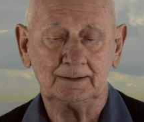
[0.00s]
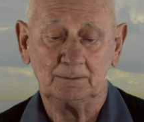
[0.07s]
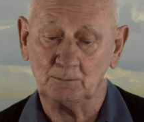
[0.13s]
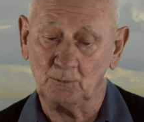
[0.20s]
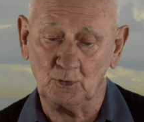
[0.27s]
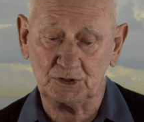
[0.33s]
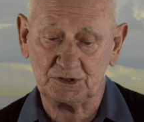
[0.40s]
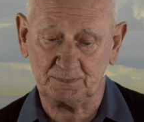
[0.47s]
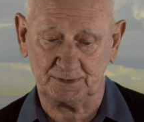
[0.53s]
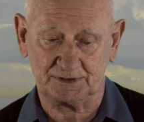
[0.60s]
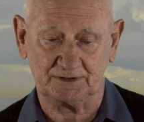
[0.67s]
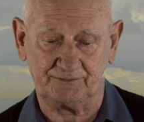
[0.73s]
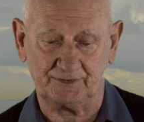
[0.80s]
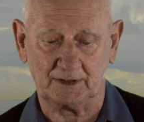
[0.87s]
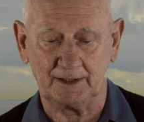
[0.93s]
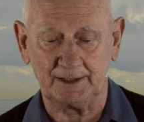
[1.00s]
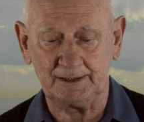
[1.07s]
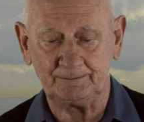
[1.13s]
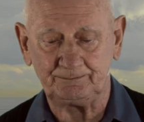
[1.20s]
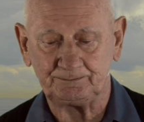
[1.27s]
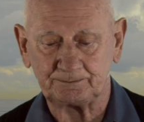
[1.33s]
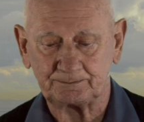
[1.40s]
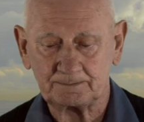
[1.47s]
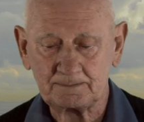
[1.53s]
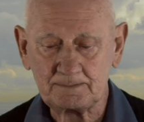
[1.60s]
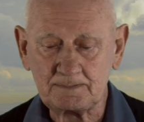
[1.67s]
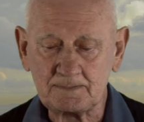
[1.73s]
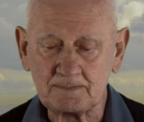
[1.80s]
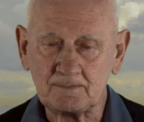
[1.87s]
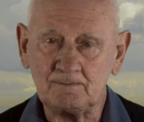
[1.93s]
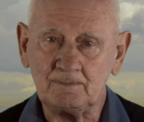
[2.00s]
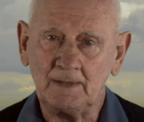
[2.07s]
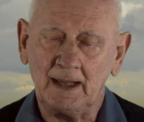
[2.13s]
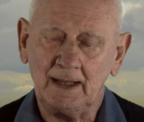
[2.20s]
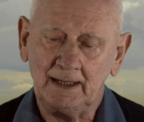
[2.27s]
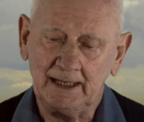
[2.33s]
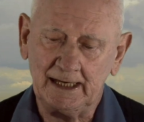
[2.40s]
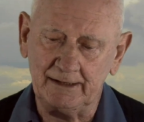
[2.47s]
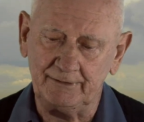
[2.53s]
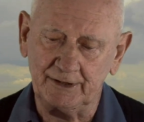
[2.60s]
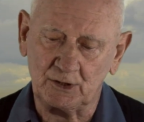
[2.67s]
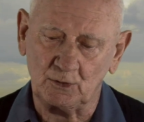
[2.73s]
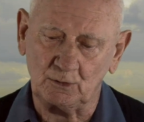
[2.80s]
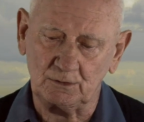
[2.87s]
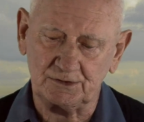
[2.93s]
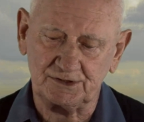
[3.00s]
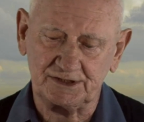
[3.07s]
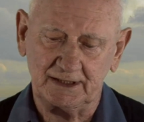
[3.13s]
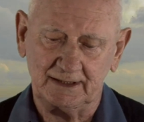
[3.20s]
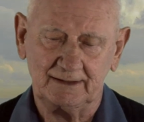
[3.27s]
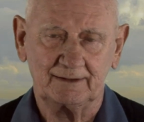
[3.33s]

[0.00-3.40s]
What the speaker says: More specifically, he recalls